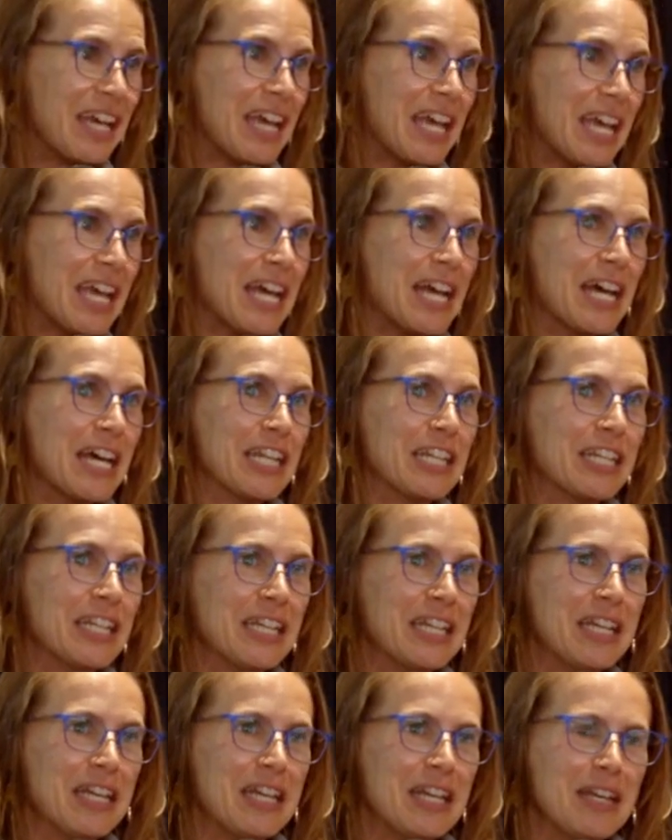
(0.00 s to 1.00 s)
And
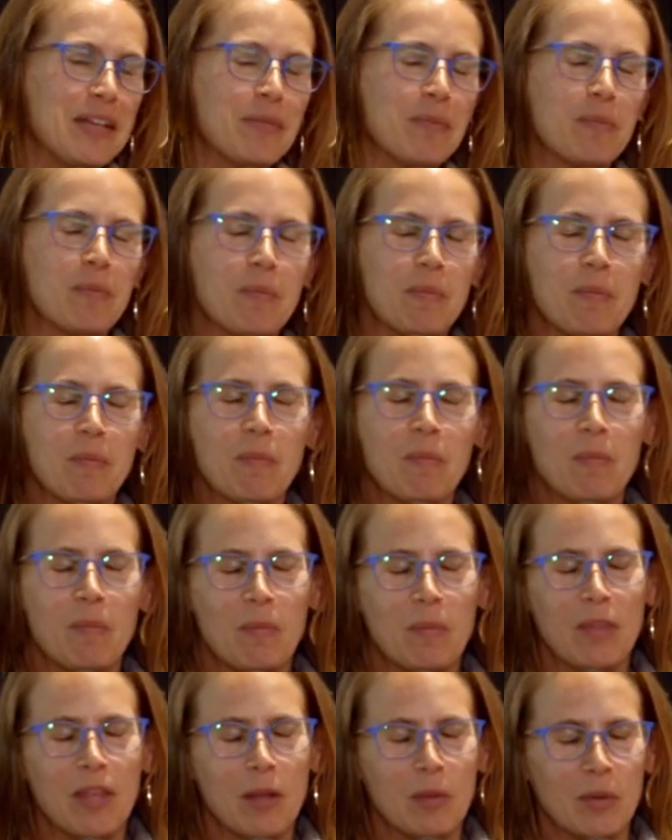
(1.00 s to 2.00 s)

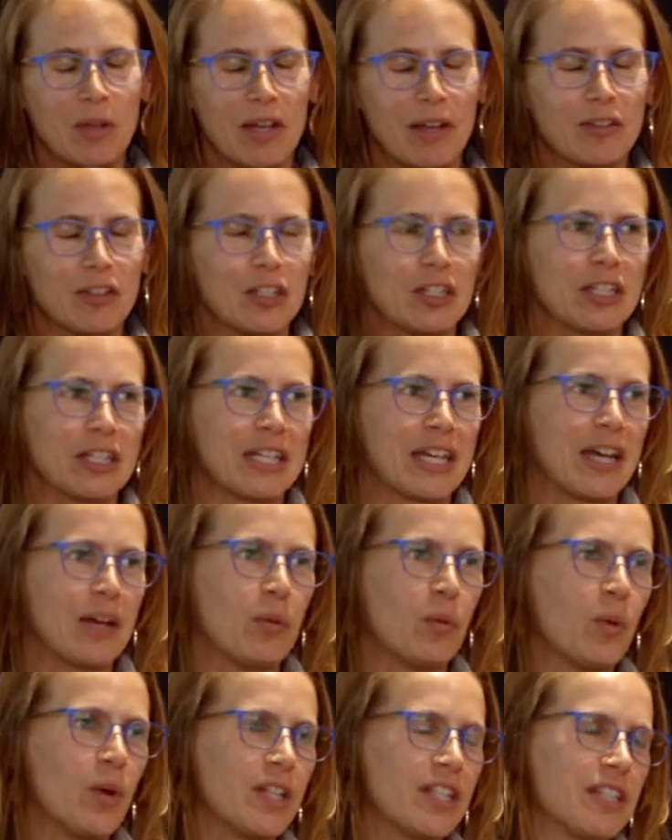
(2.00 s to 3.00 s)
then we have to look
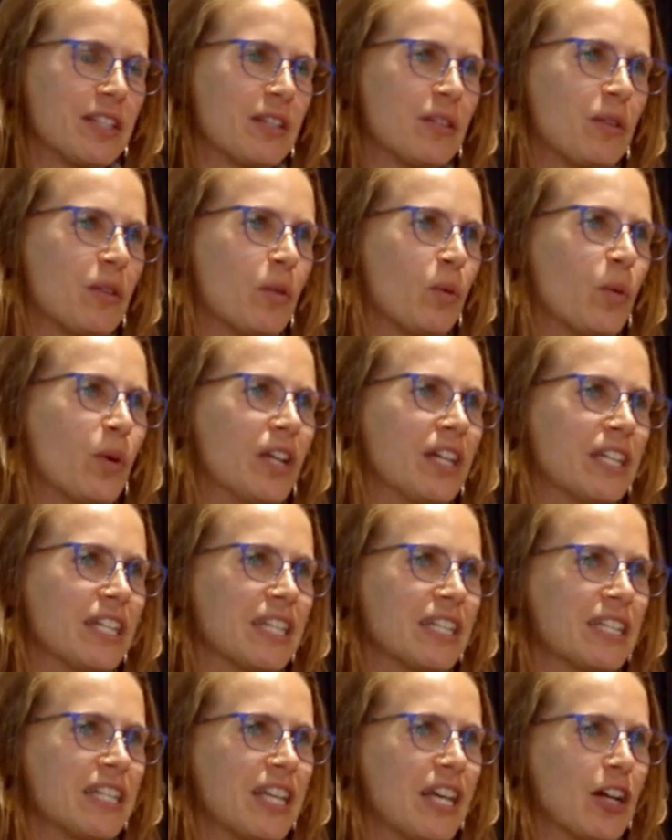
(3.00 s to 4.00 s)
at what's the
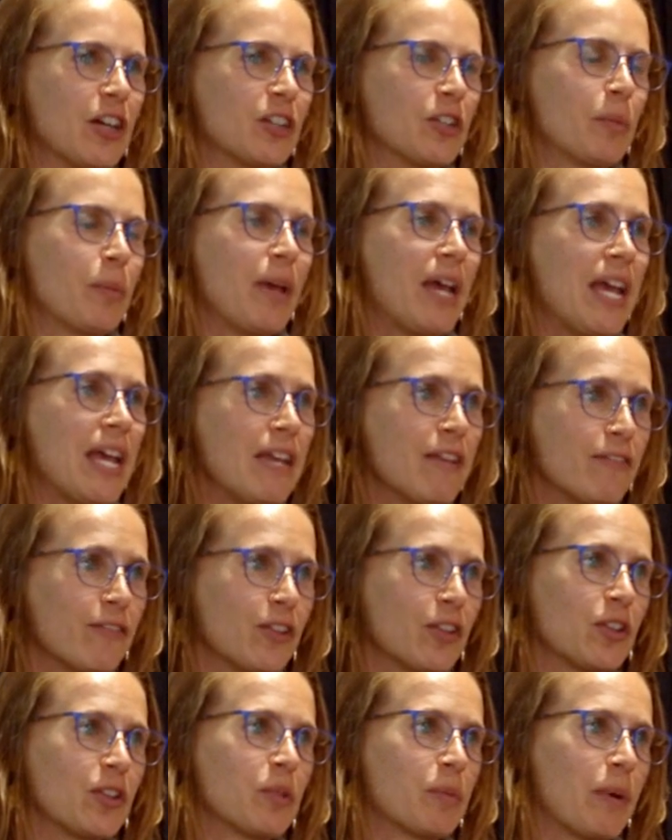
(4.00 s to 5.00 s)
willingness they are to pay
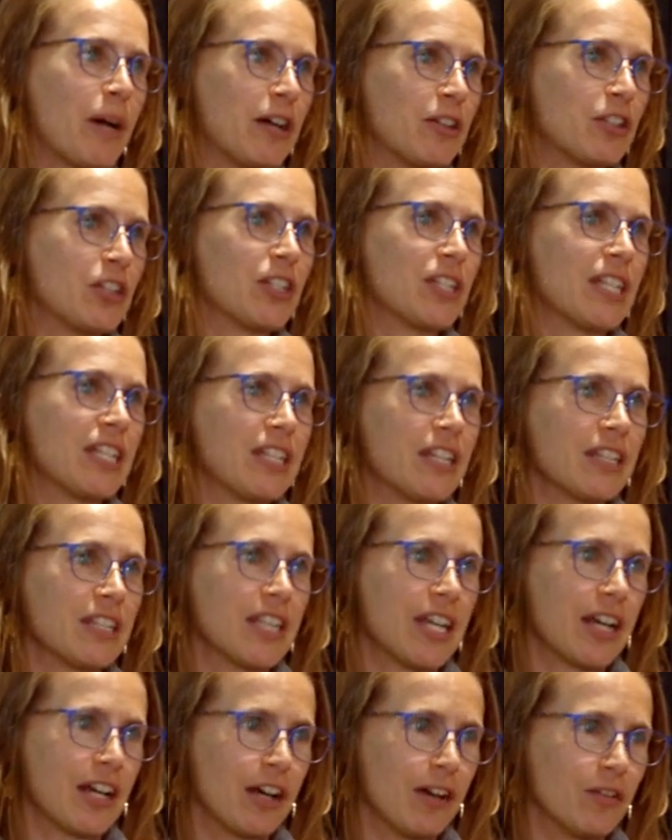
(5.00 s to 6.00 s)
for those pouches and does
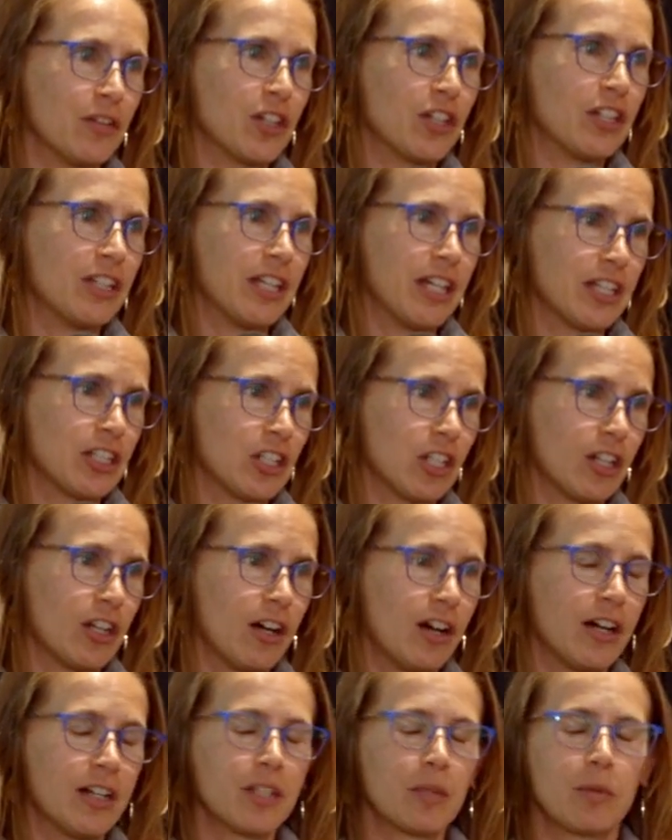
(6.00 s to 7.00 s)
that cover collection
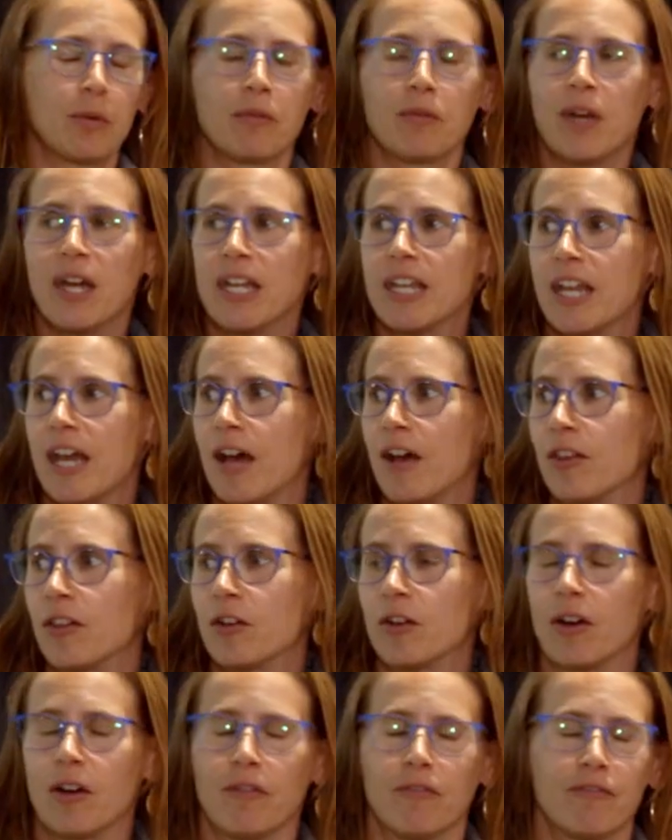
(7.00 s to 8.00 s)
costs. But right now
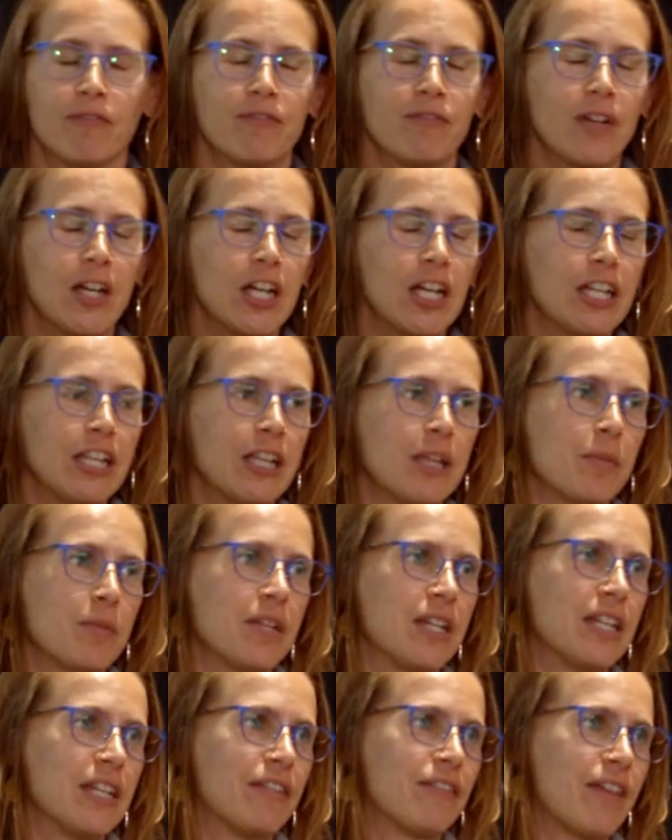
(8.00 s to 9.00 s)
there are very
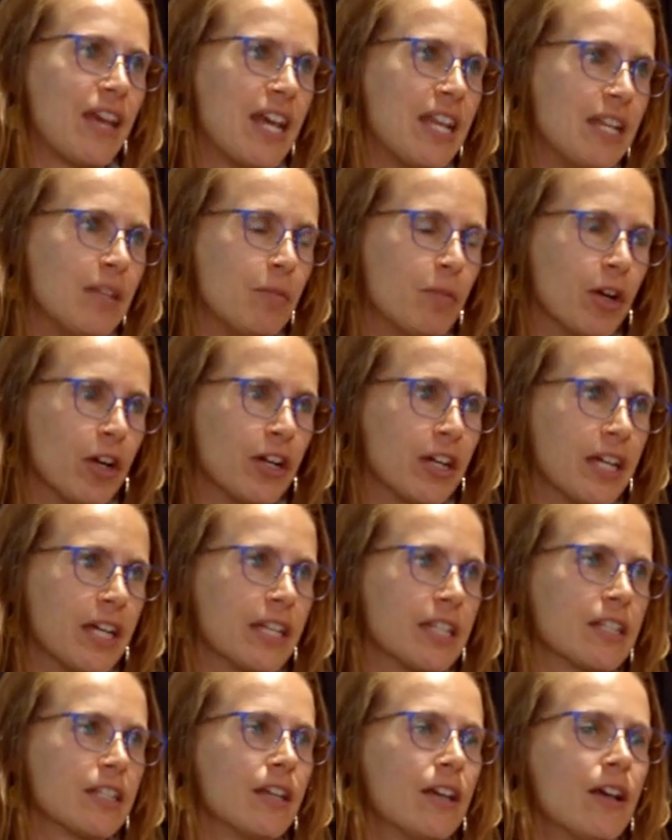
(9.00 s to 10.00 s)
limited of any
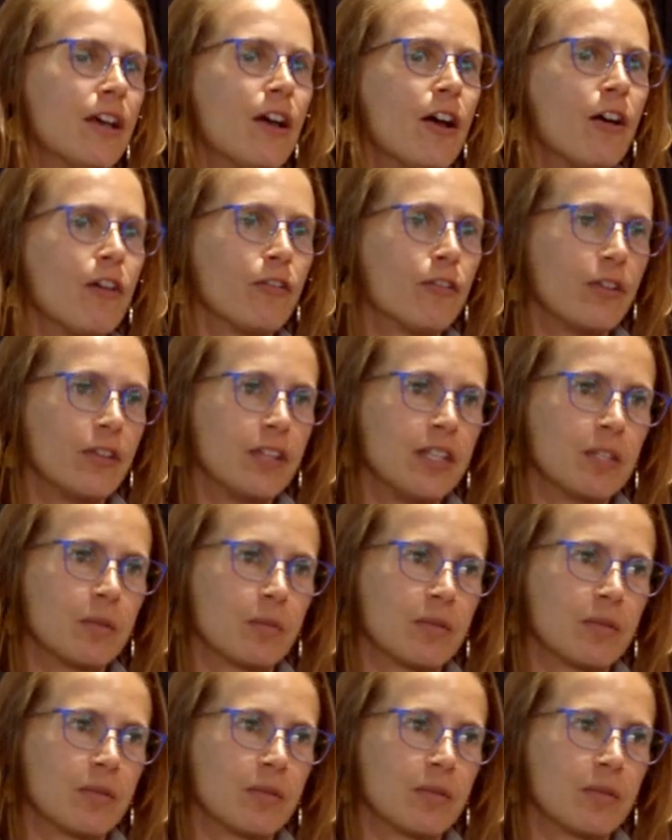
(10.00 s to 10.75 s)
markets for these